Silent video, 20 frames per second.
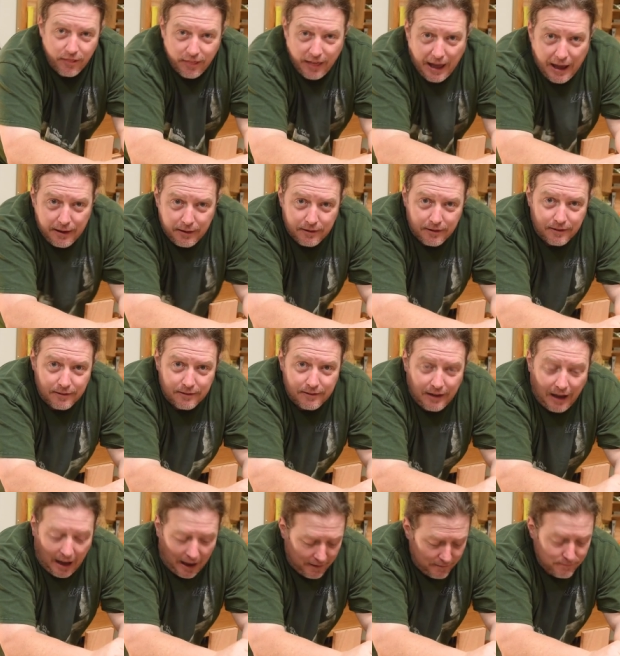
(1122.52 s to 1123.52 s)
that
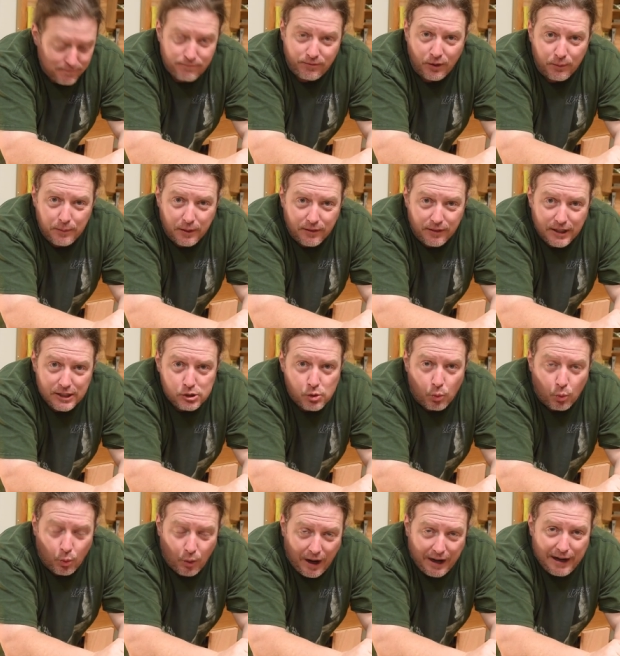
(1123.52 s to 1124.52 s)
I've been filming
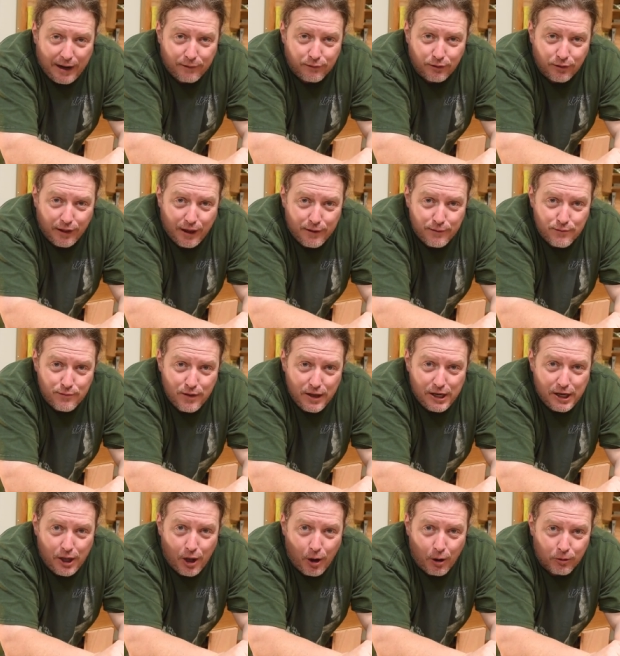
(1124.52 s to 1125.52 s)
this right after that
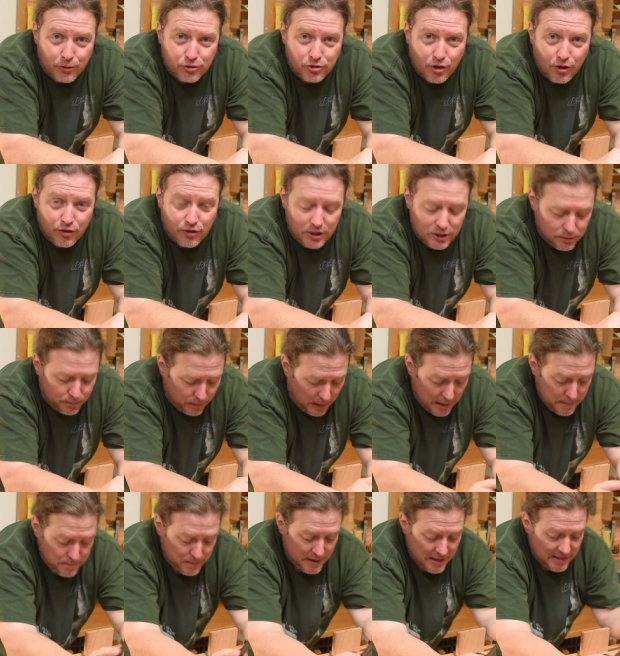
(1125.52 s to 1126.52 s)
video. So this
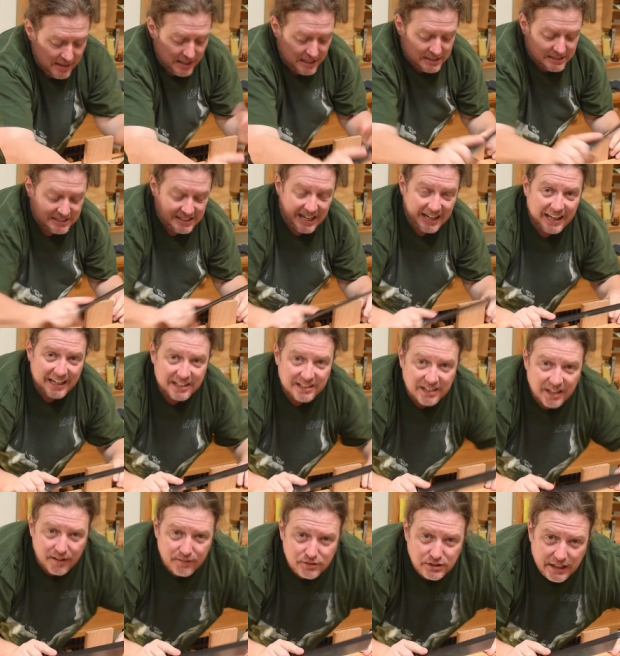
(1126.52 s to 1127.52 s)
might be the second
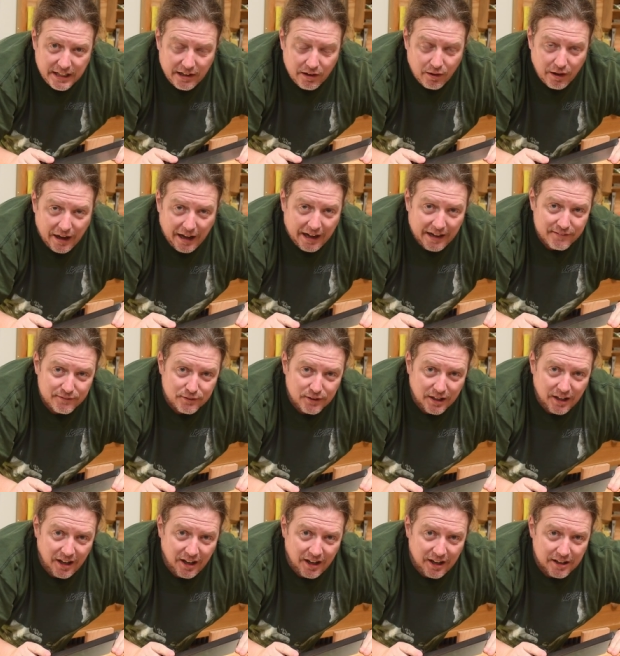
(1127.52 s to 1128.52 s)
dovetail I've
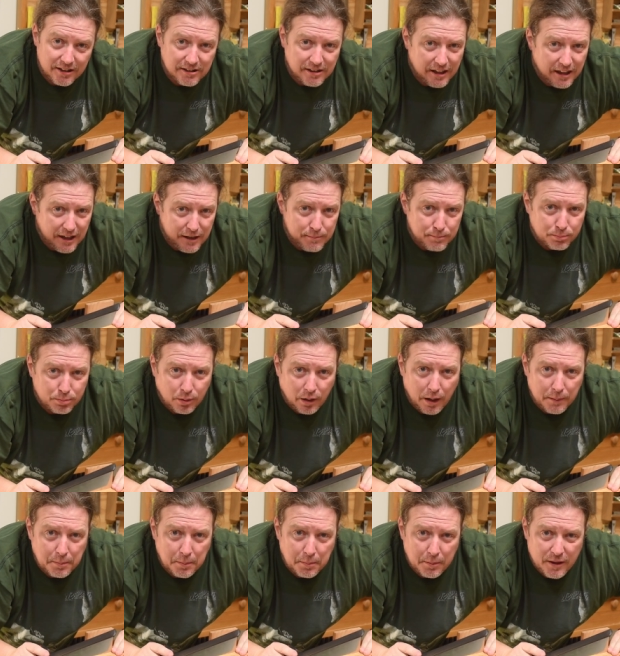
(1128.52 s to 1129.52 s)
cut in
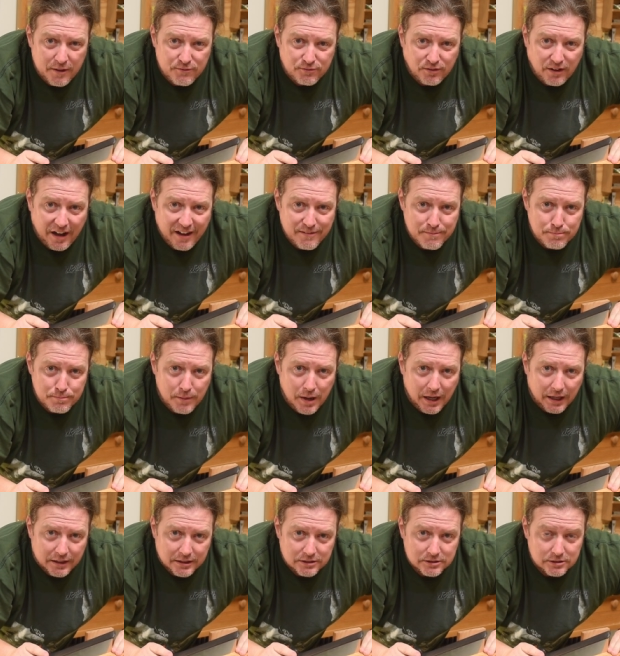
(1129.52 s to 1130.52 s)
probably five
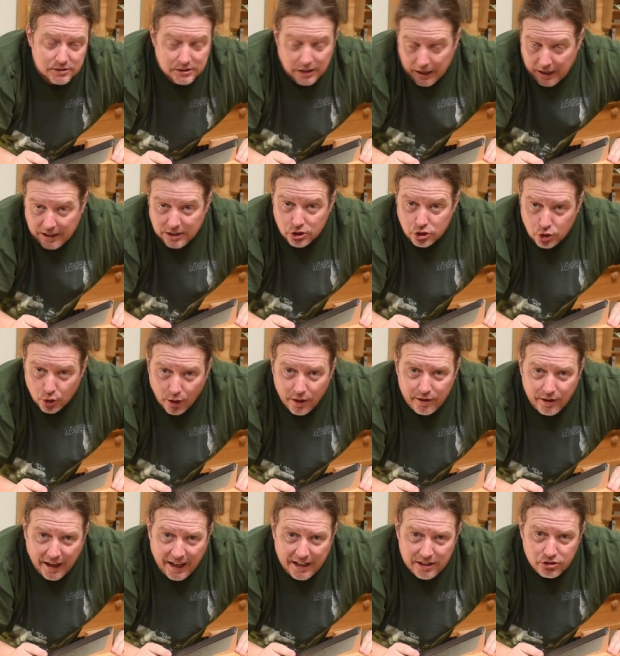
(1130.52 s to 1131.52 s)
months. Second
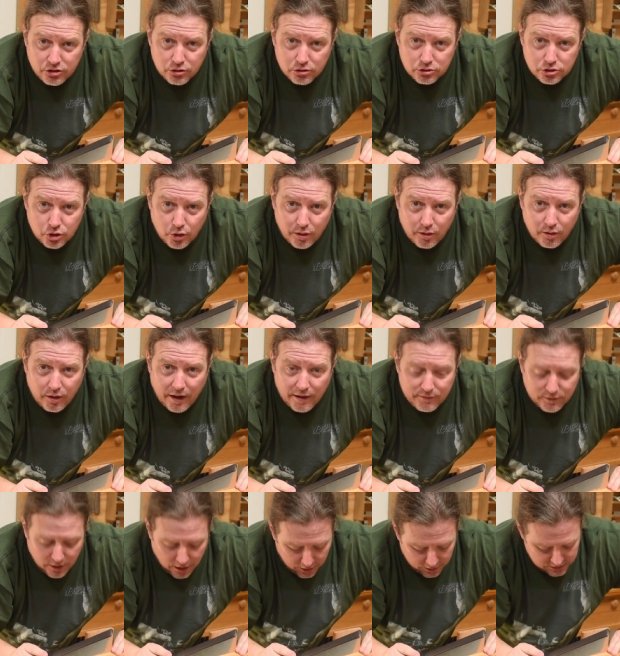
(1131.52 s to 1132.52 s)
joint hand tool joinery
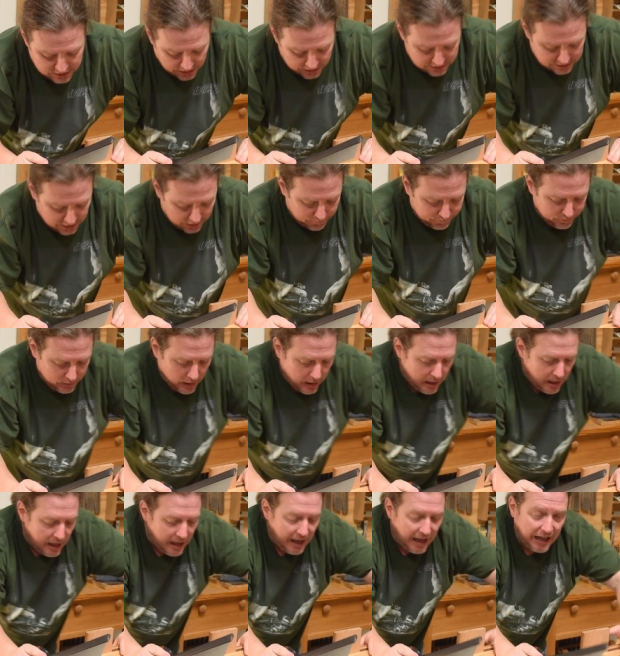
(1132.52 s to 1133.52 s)
I've cut since then.
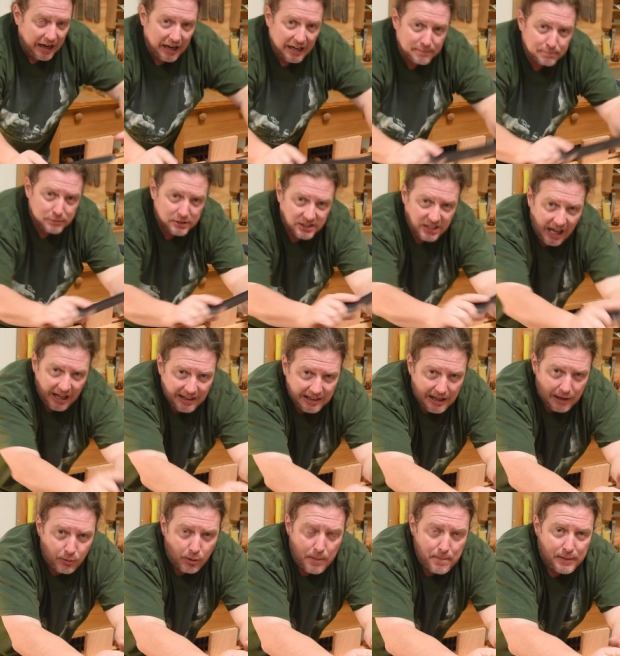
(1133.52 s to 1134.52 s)
And I'm saying
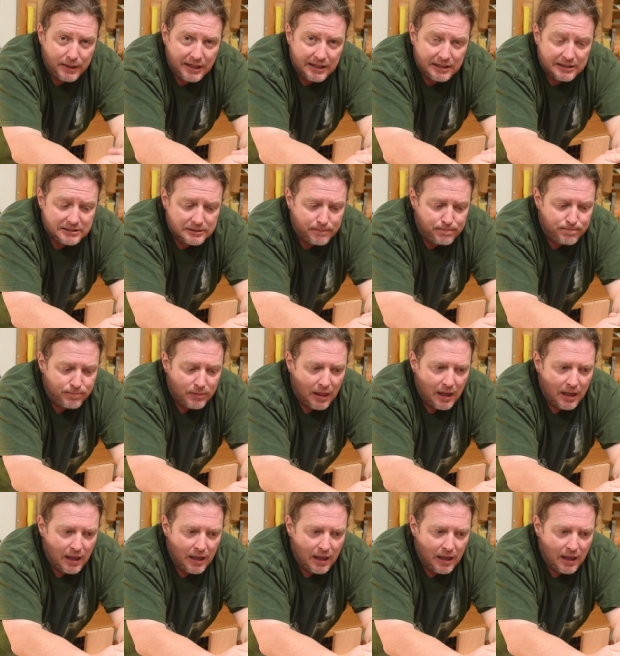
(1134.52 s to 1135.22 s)
that one because